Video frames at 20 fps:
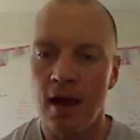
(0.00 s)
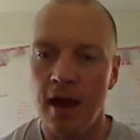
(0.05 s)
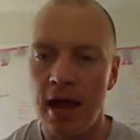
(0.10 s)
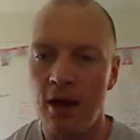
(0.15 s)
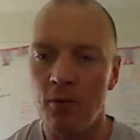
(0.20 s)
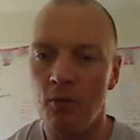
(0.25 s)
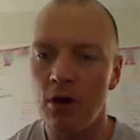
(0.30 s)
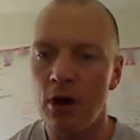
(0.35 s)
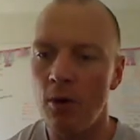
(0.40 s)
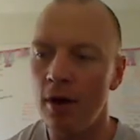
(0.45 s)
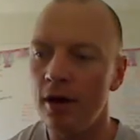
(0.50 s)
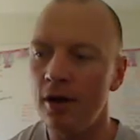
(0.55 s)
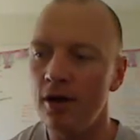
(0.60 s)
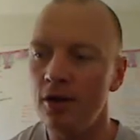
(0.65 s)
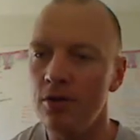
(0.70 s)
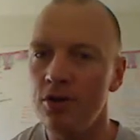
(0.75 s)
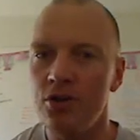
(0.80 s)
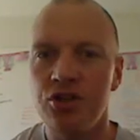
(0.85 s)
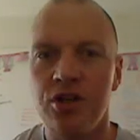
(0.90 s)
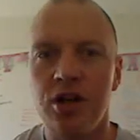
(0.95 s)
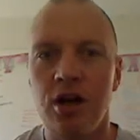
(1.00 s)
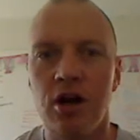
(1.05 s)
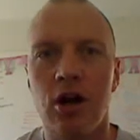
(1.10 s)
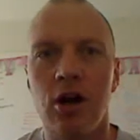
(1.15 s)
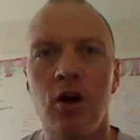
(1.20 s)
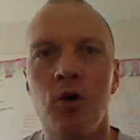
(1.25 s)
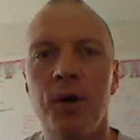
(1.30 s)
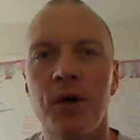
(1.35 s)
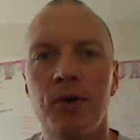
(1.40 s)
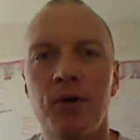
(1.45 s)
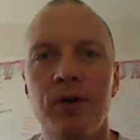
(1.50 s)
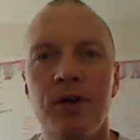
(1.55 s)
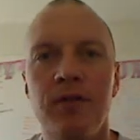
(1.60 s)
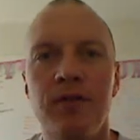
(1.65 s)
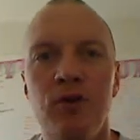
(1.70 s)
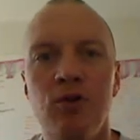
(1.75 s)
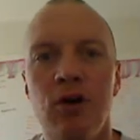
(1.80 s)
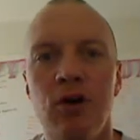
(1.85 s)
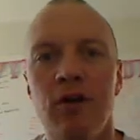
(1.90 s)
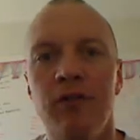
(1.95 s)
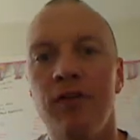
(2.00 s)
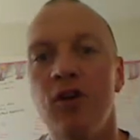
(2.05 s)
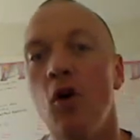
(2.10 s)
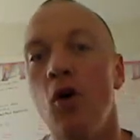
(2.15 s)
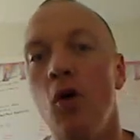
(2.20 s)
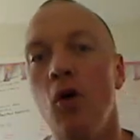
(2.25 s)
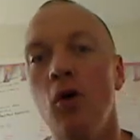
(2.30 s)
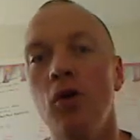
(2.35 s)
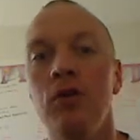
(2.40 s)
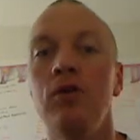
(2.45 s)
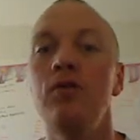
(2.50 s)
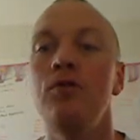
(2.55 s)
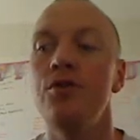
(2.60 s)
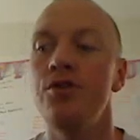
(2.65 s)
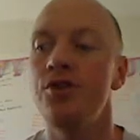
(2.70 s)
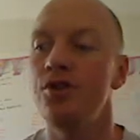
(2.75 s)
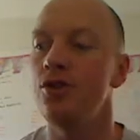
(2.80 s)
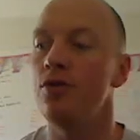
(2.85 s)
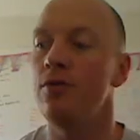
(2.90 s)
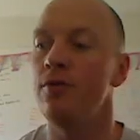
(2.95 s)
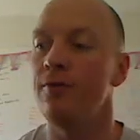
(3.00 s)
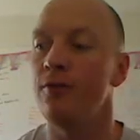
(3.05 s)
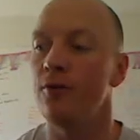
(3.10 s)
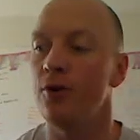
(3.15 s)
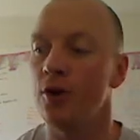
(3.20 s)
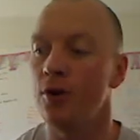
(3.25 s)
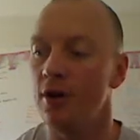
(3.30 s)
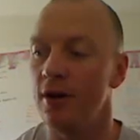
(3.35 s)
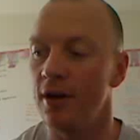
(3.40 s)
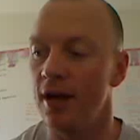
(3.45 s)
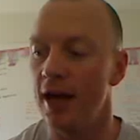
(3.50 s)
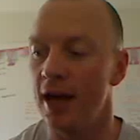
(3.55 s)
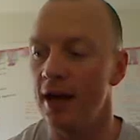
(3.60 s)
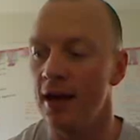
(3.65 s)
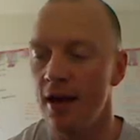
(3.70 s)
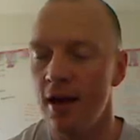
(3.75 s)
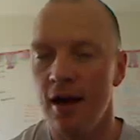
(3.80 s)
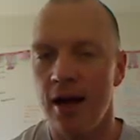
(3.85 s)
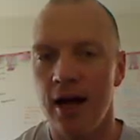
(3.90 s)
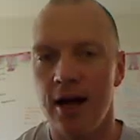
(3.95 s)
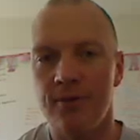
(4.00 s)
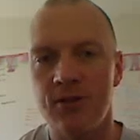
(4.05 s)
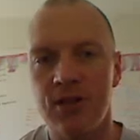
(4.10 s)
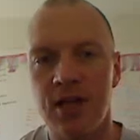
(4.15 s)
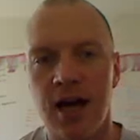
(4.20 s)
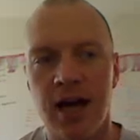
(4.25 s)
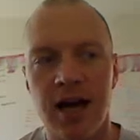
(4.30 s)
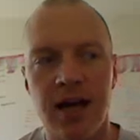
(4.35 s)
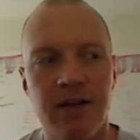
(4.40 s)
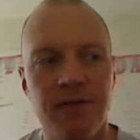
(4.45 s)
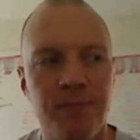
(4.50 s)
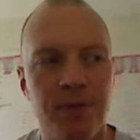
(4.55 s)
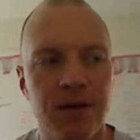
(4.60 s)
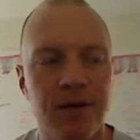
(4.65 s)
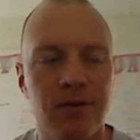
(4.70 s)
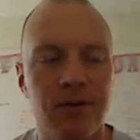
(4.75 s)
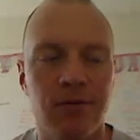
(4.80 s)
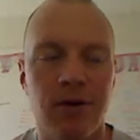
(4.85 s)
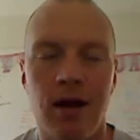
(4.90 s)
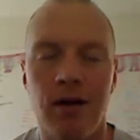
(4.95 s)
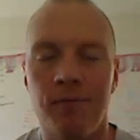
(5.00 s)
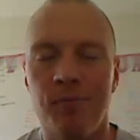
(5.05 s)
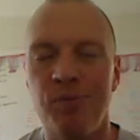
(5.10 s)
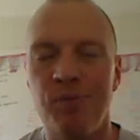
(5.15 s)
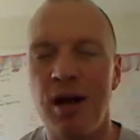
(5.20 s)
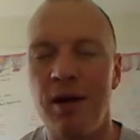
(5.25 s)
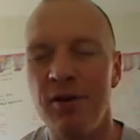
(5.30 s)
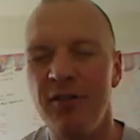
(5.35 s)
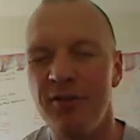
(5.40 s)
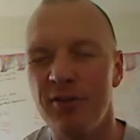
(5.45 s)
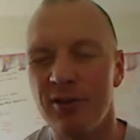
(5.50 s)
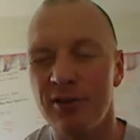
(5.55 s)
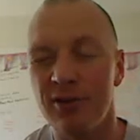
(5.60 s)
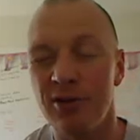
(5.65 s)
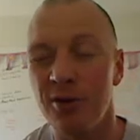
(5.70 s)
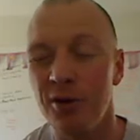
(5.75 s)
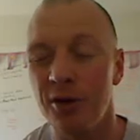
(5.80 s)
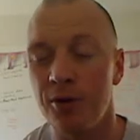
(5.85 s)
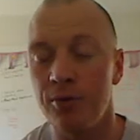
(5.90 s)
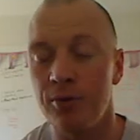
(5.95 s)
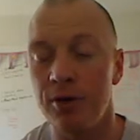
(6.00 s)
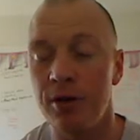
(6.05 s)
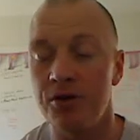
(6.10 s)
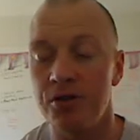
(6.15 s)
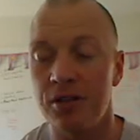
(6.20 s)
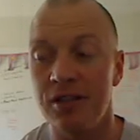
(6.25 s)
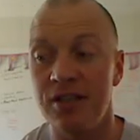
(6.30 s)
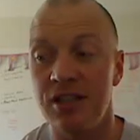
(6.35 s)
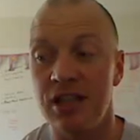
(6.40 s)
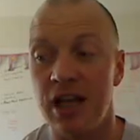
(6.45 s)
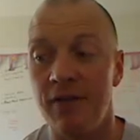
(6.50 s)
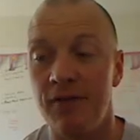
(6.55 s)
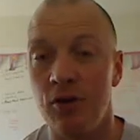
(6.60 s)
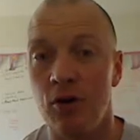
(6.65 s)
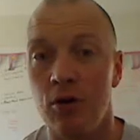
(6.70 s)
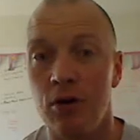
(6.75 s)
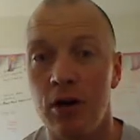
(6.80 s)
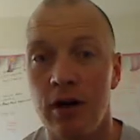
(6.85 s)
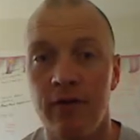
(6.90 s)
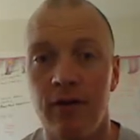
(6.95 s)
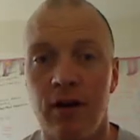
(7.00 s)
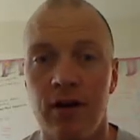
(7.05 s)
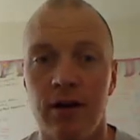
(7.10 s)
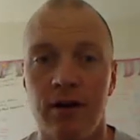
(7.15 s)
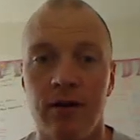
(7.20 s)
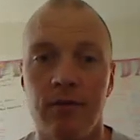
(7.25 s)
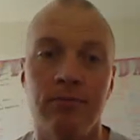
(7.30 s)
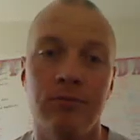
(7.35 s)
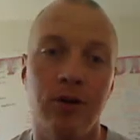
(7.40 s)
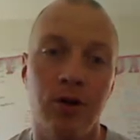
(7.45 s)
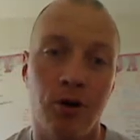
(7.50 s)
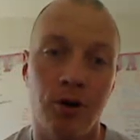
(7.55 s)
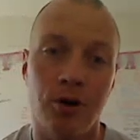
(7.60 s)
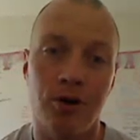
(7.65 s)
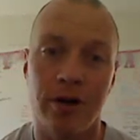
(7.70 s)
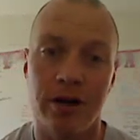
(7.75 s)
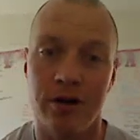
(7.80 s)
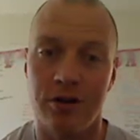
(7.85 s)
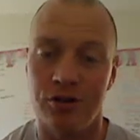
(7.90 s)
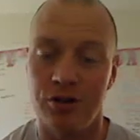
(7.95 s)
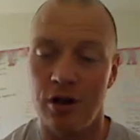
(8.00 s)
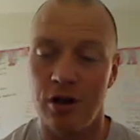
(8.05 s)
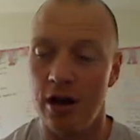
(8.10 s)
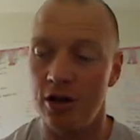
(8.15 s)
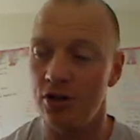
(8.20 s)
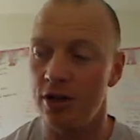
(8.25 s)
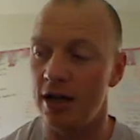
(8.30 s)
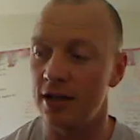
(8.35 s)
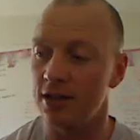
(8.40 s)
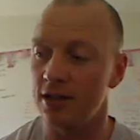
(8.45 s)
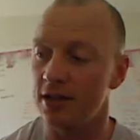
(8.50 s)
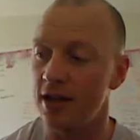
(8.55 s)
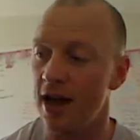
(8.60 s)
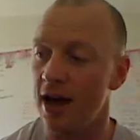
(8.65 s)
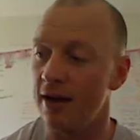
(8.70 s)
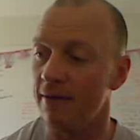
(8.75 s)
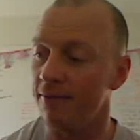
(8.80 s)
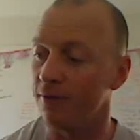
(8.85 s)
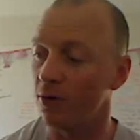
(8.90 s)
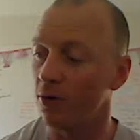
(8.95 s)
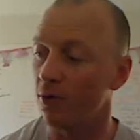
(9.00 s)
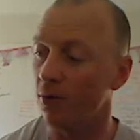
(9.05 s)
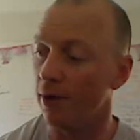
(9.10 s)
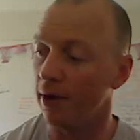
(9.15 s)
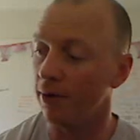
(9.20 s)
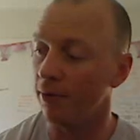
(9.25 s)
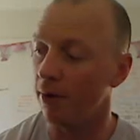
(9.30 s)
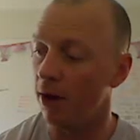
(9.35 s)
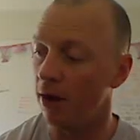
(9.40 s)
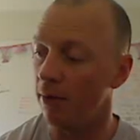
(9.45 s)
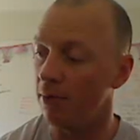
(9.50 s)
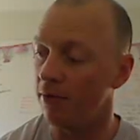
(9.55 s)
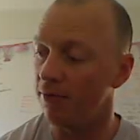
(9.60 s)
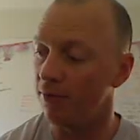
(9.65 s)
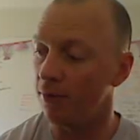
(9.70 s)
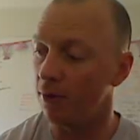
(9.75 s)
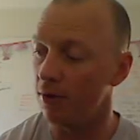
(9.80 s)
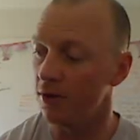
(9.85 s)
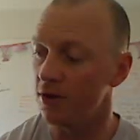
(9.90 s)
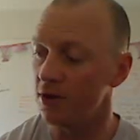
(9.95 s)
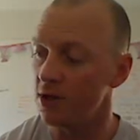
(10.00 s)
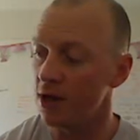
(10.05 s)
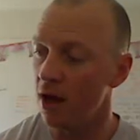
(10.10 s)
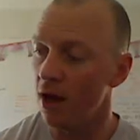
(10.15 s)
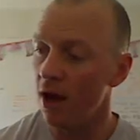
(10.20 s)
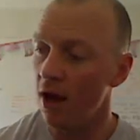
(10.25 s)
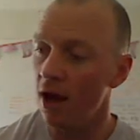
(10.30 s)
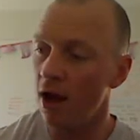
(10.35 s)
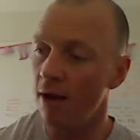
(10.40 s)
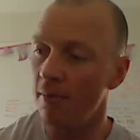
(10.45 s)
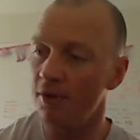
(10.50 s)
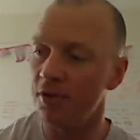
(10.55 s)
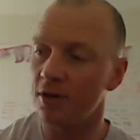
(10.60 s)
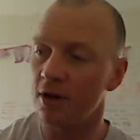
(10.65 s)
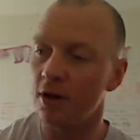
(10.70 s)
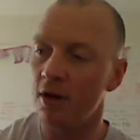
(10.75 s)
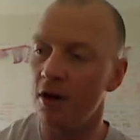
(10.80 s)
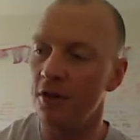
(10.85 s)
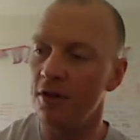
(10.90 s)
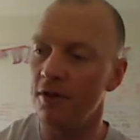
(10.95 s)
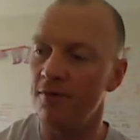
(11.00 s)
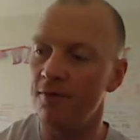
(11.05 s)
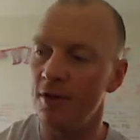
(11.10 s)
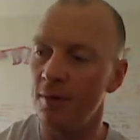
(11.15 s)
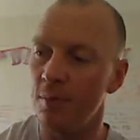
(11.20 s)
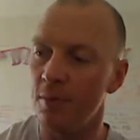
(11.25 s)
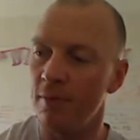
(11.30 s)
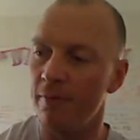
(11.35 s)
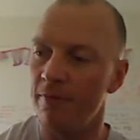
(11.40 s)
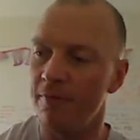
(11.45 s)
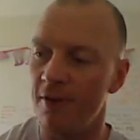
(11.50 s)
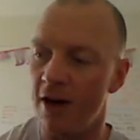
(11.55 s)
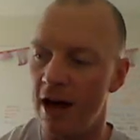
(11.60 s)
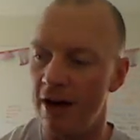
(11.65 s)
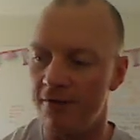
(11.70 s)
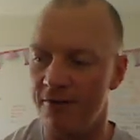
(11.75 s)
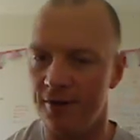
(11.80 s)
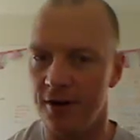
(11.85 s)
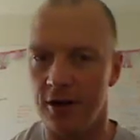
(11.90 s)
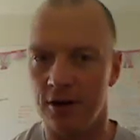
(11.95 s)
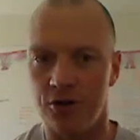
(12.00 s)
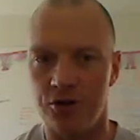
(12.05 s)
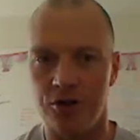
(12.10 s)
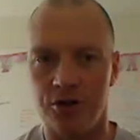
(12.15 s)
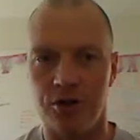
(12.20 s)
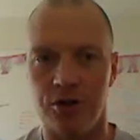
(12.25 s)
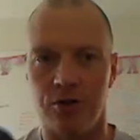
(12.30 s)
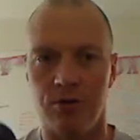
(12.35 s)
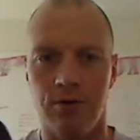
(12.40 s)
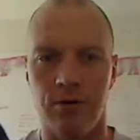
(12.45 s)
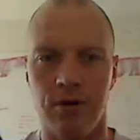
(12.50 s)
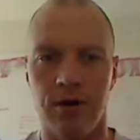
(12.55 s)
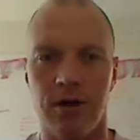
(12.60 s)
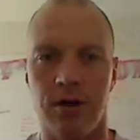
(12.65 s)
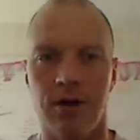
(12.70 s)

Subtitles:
And what I want to do is share a quick review of an old new shoe for you today. It's kind of been around probably for 2 or 3 years, at least I've known of it. Co-creator Josh actually had them for quite a while before this. But they're called the Vibram 5-finger shoe.